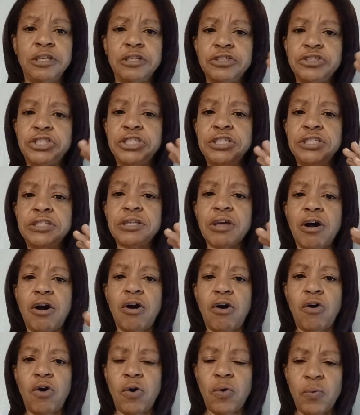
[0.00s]
She's
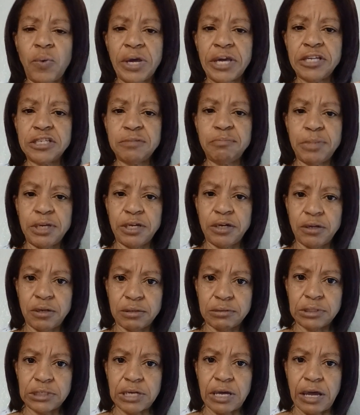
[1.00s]
always been
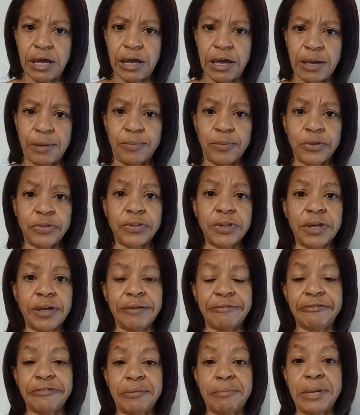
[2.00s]
on time with the
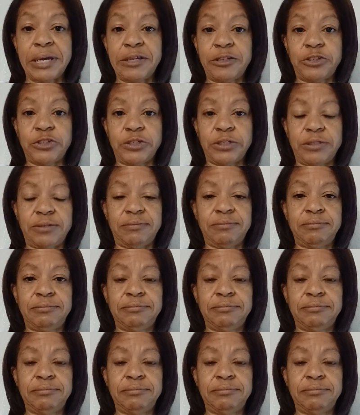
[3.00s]
information.